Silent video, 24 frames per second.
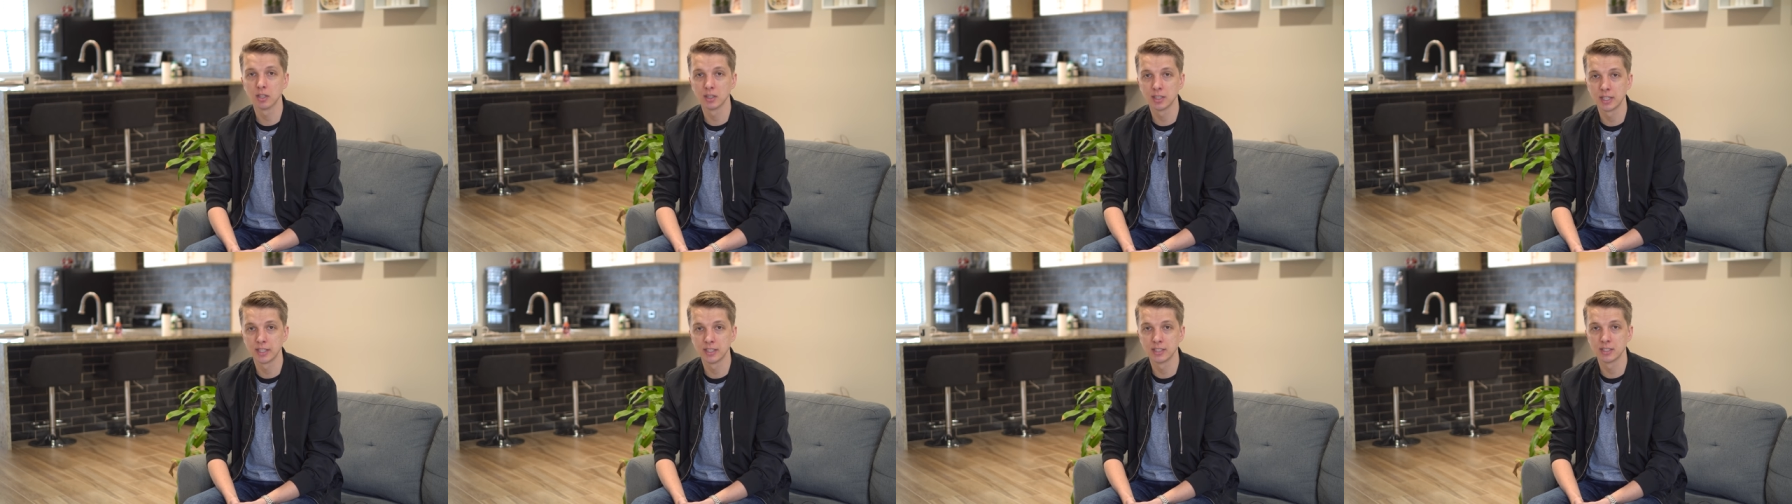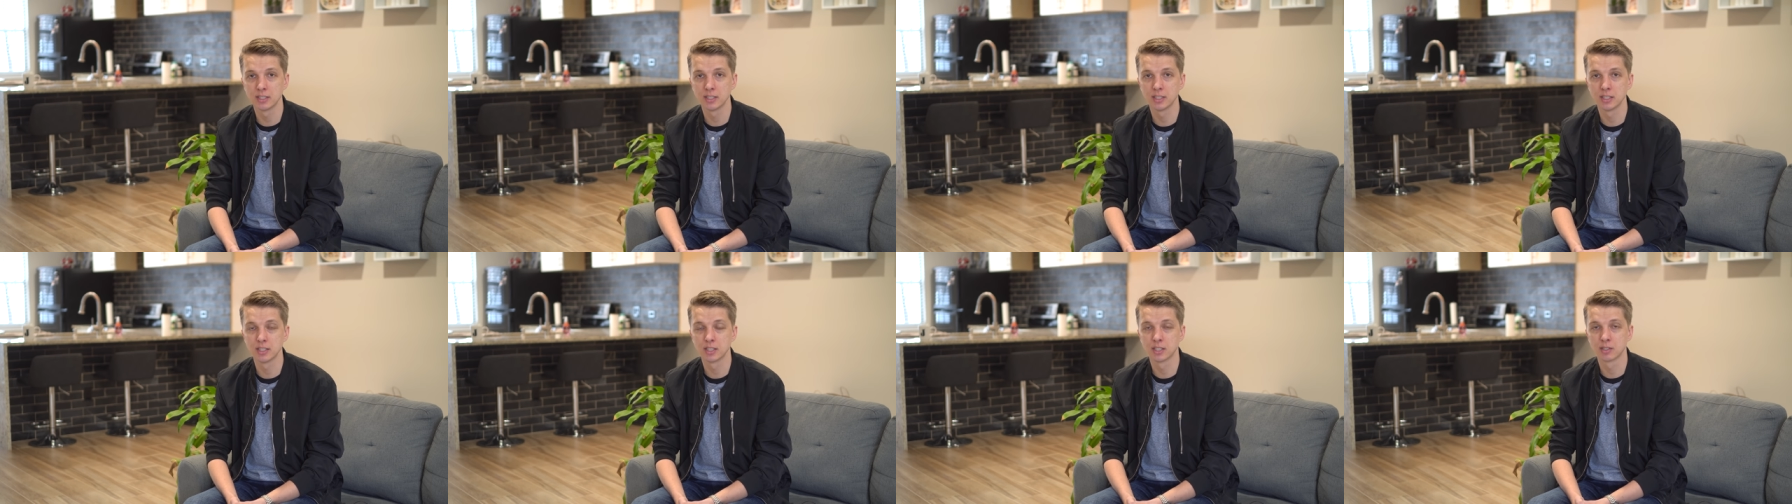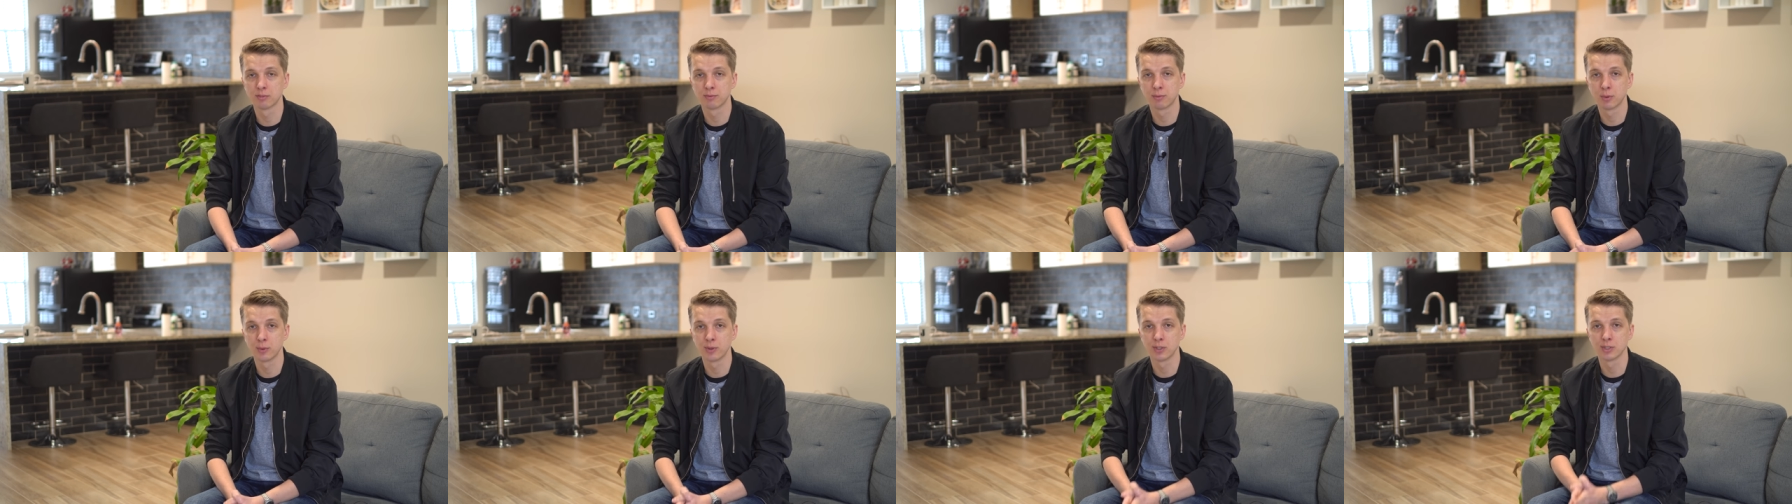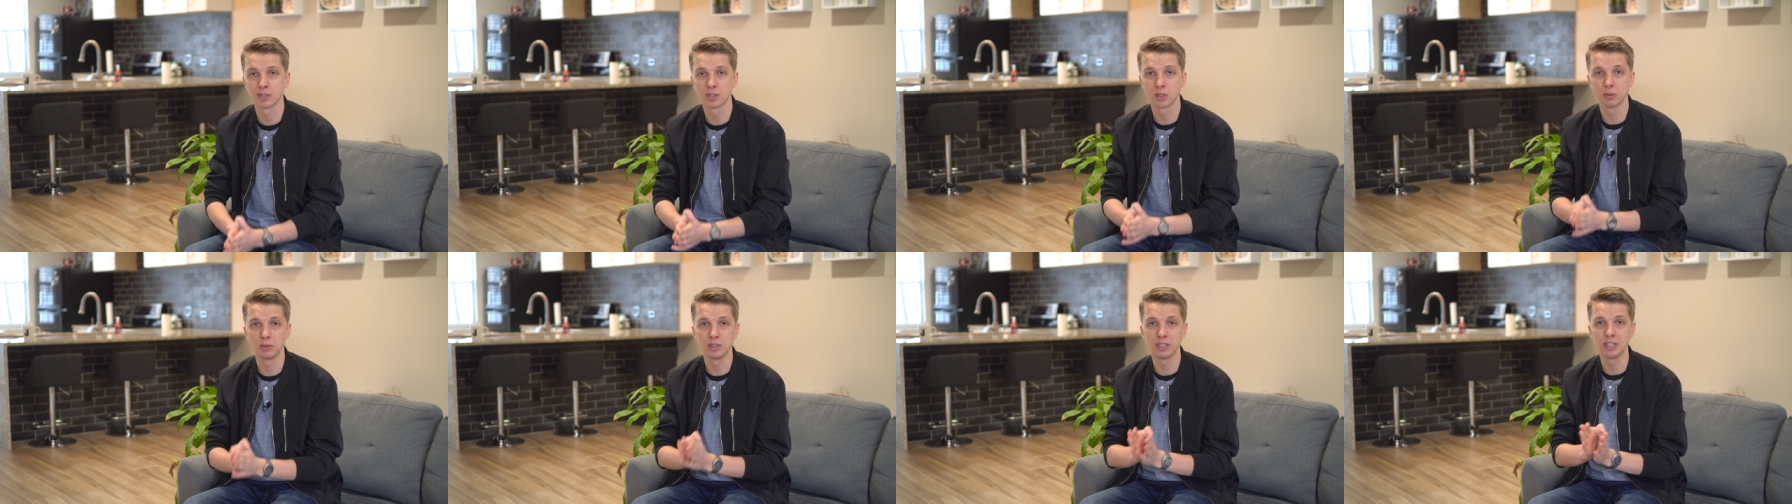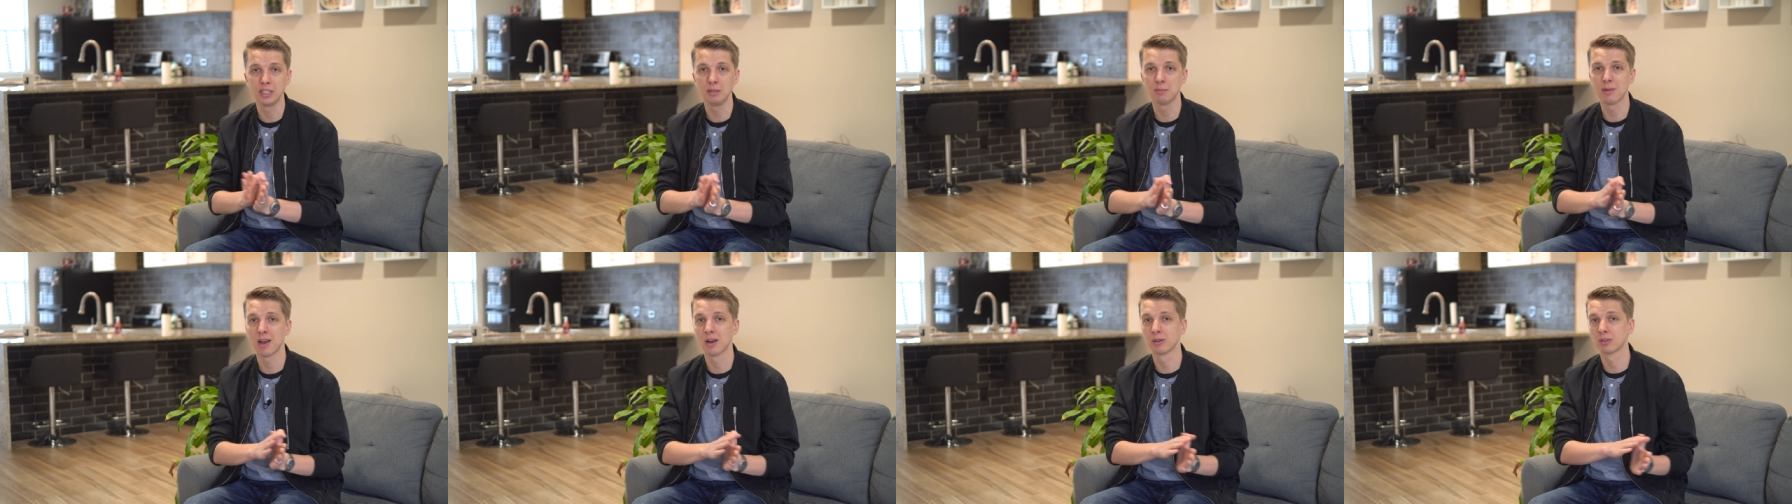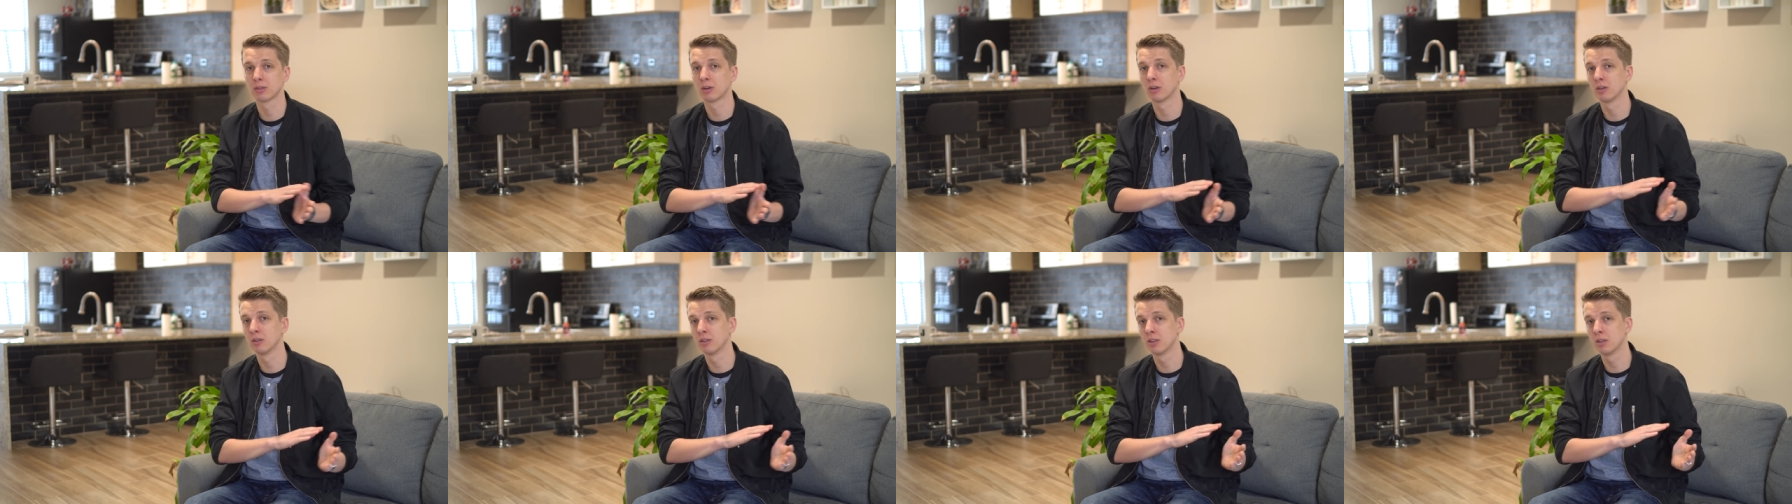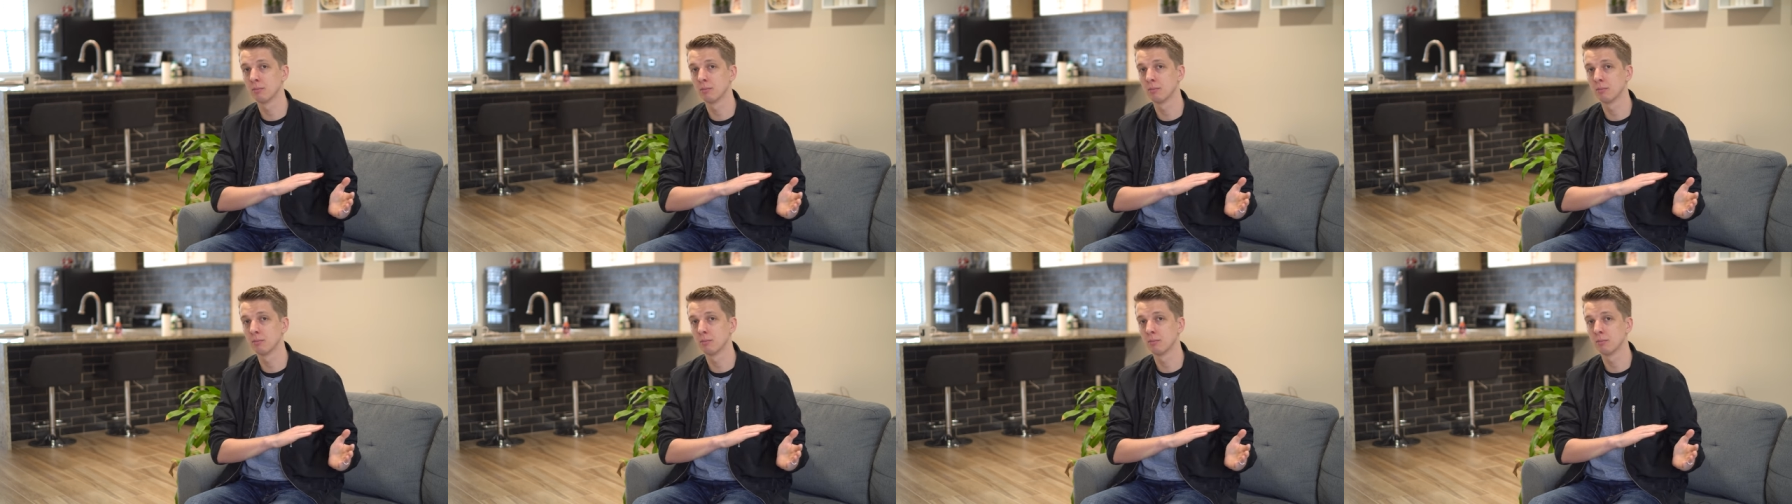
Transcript: lenses for the Sony E-mount are